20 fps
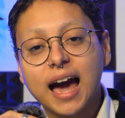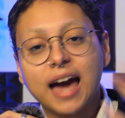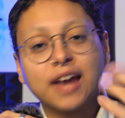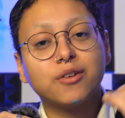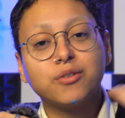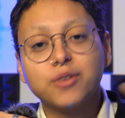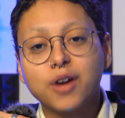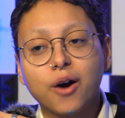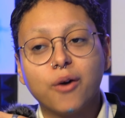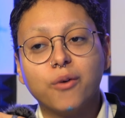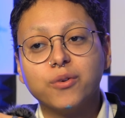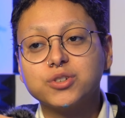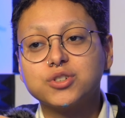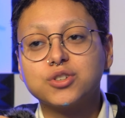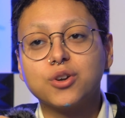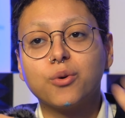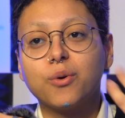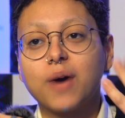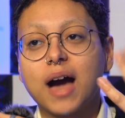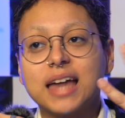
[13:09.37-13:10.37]
I don't know.
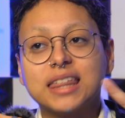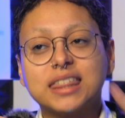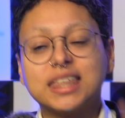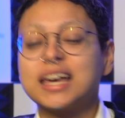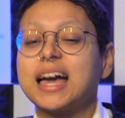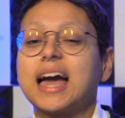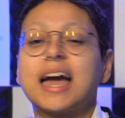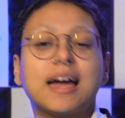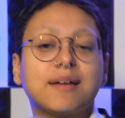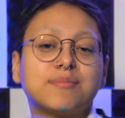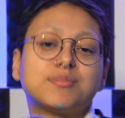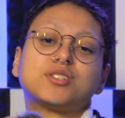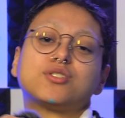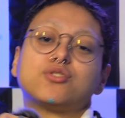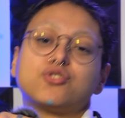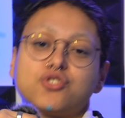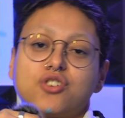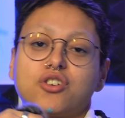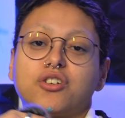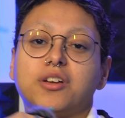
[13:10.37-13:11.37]
So I think I am still
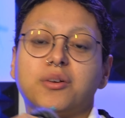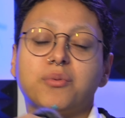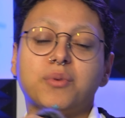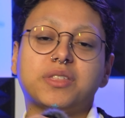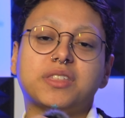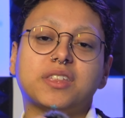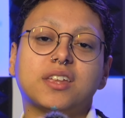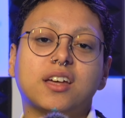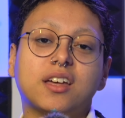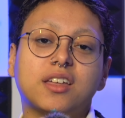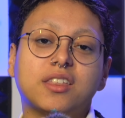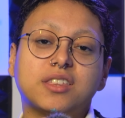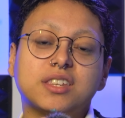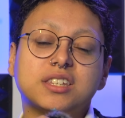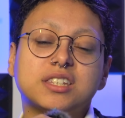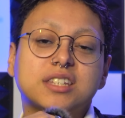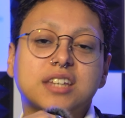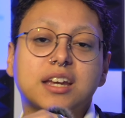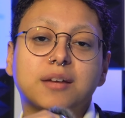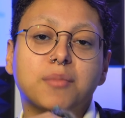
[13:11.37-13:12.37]
struggling with the
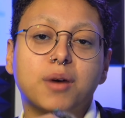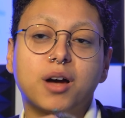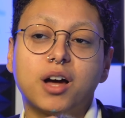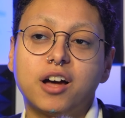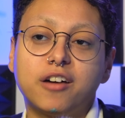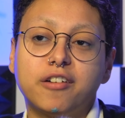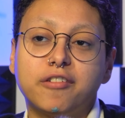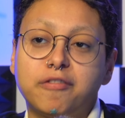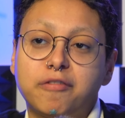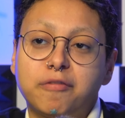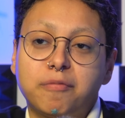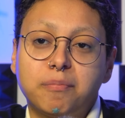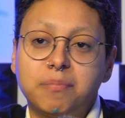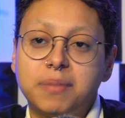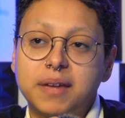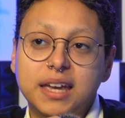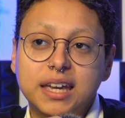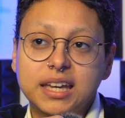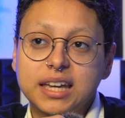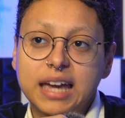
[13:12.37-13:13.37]
stigma of
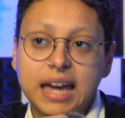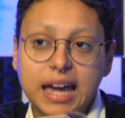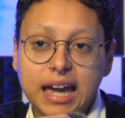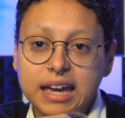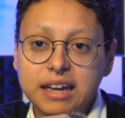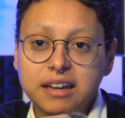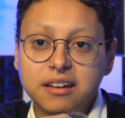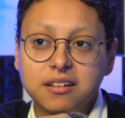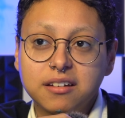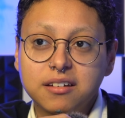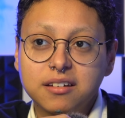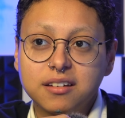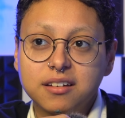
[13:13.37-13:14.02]
being gay,